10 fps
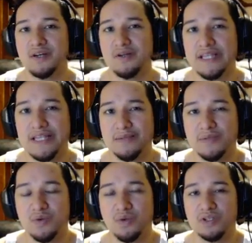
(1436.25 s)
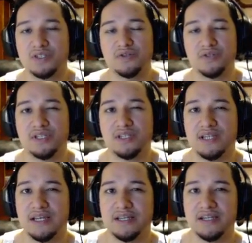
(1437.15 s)
lean him towards using
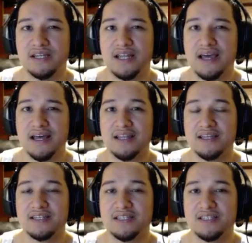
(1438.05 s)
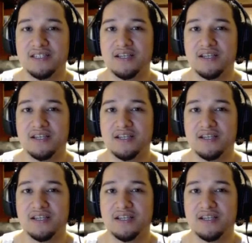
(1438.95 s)
like an Alice